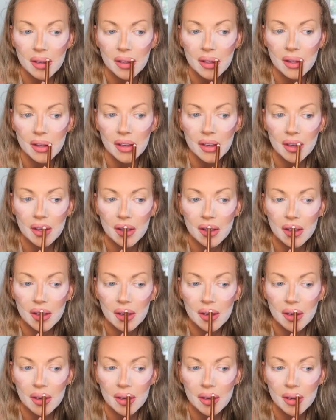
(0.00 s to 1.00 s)

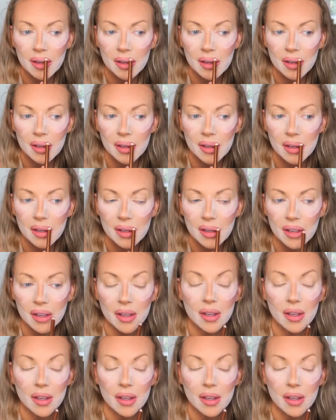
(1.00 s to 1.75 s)
Nothing is said.